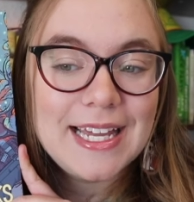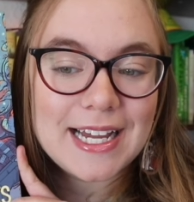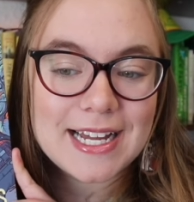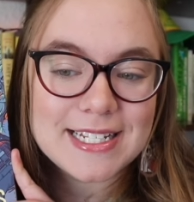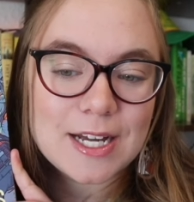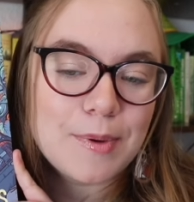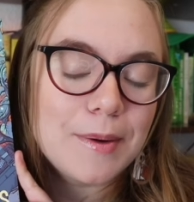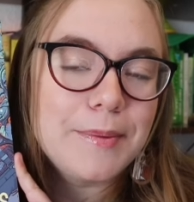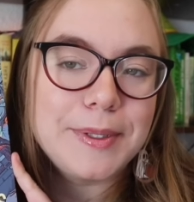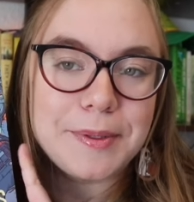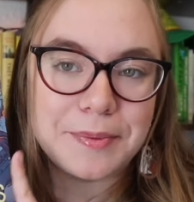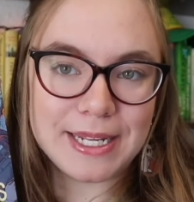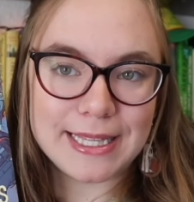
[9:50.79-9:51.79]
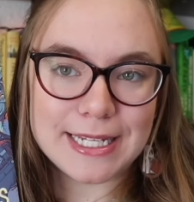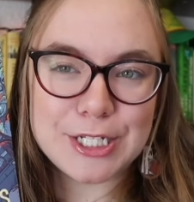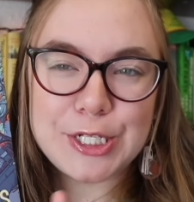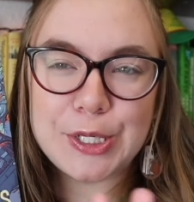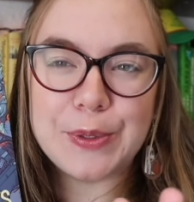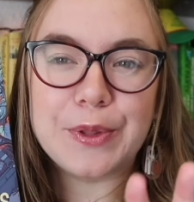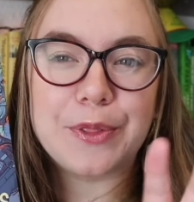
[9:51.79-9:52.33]
Guys, I'll probably read this
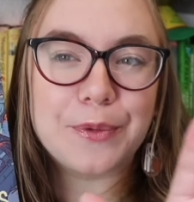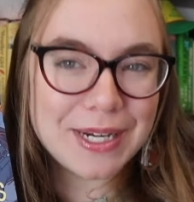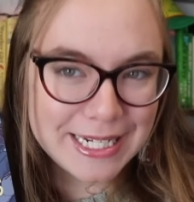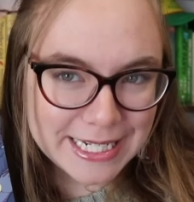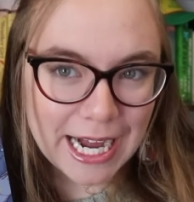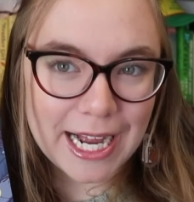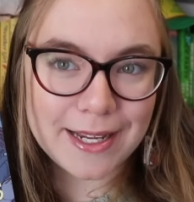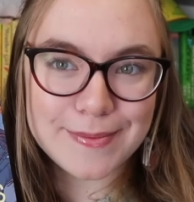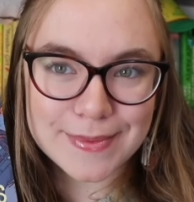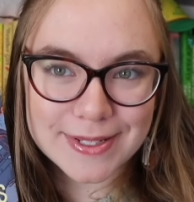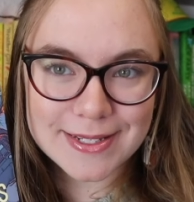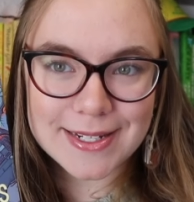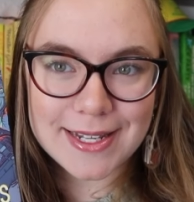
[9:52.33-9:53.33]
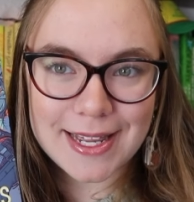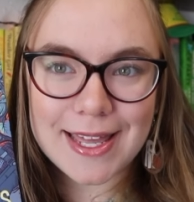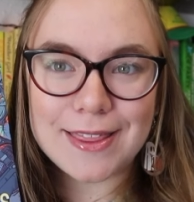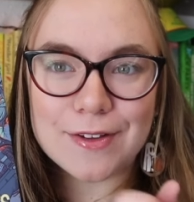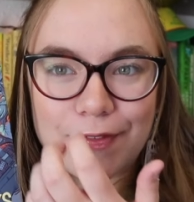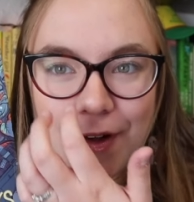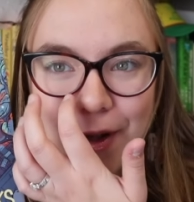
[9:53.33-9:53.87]
two or three times in
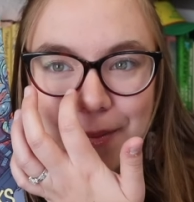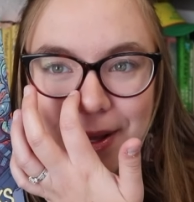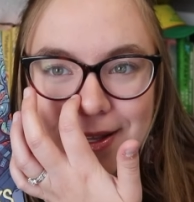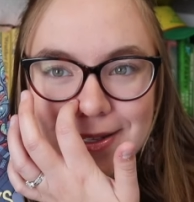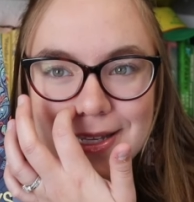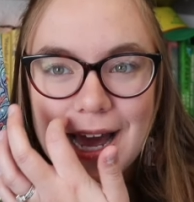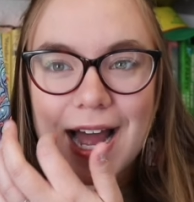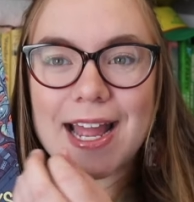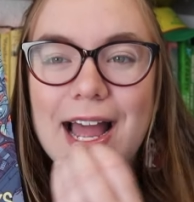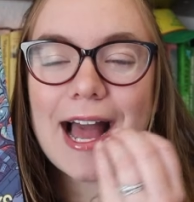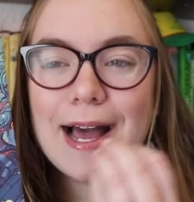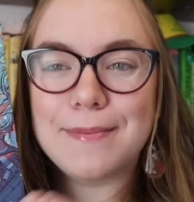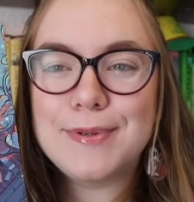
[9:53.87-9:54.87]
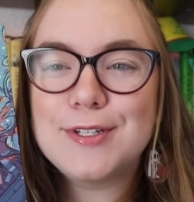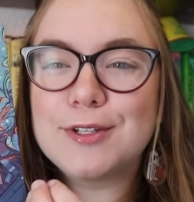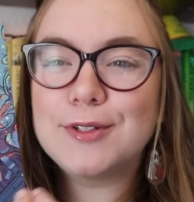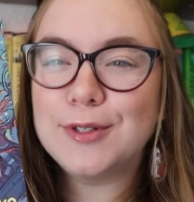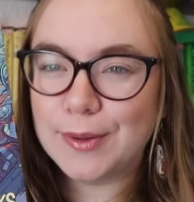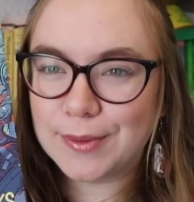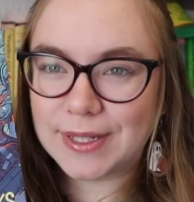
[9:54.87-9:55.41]
the fall months. I
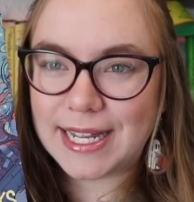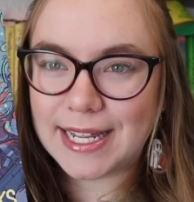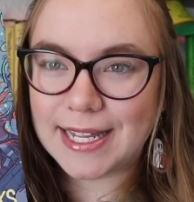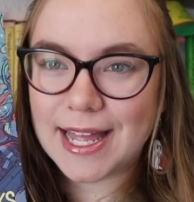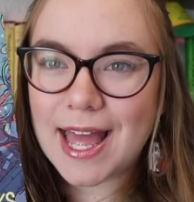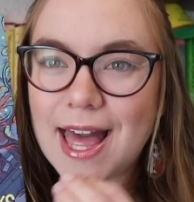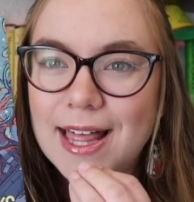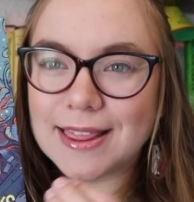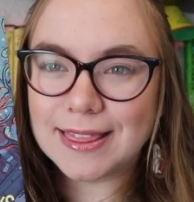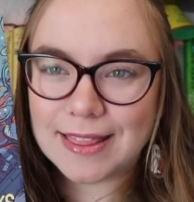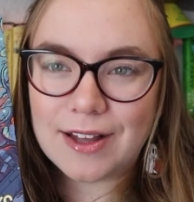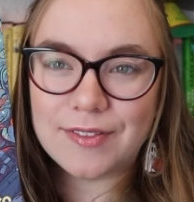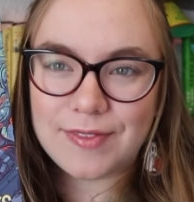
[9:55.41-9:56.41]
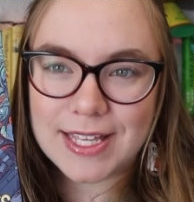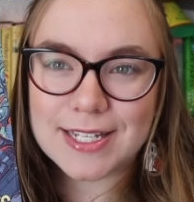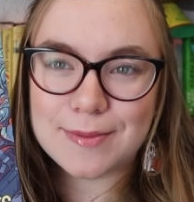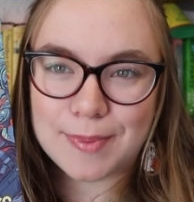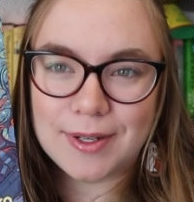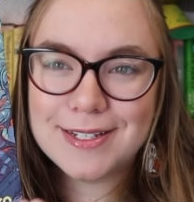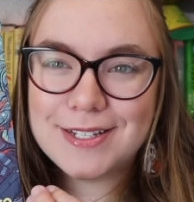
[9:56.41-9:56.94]
absolutely love this
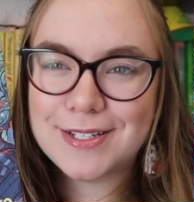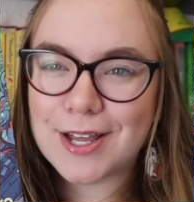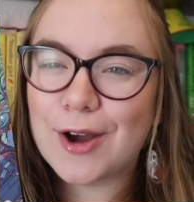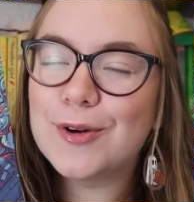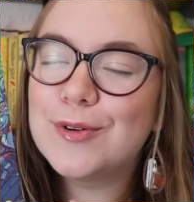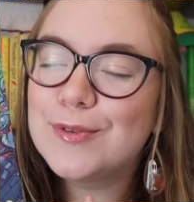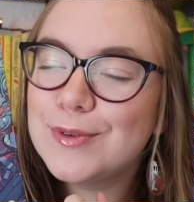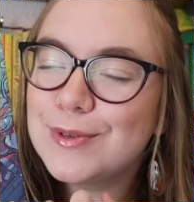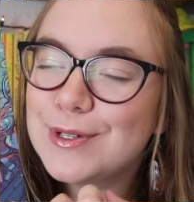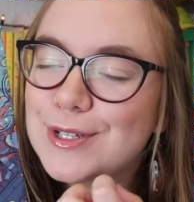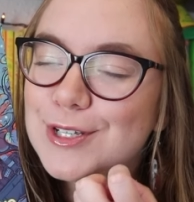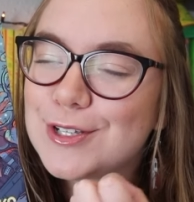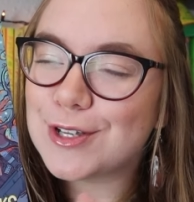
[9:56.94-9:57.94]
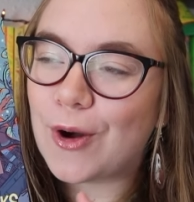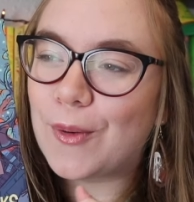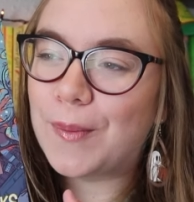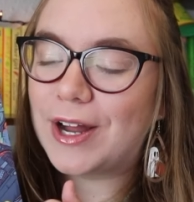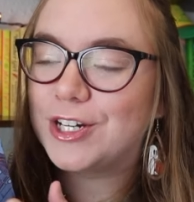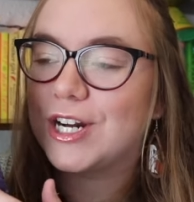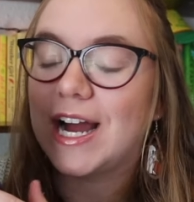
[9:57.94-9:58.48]
book so, so
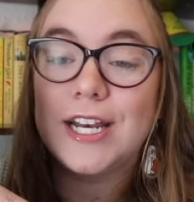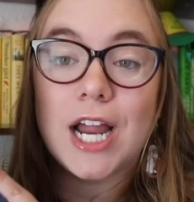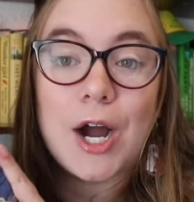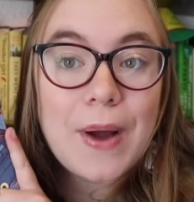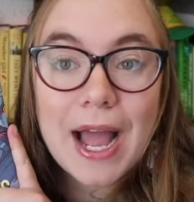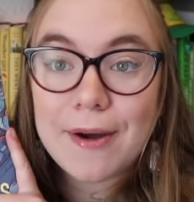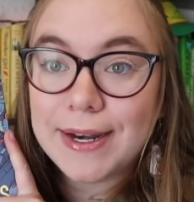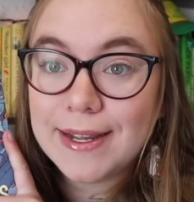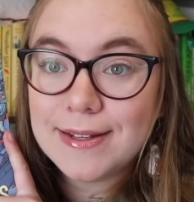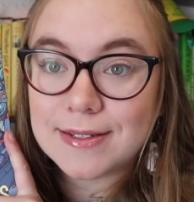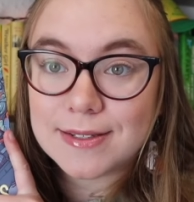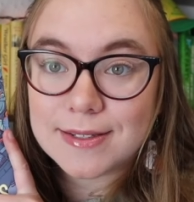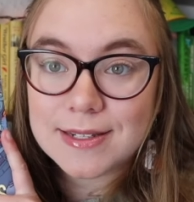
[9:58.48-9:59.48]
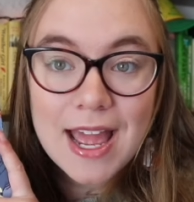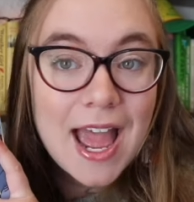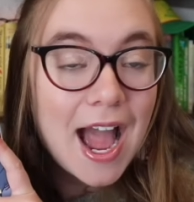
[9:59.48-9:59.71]
much. I know how it ends.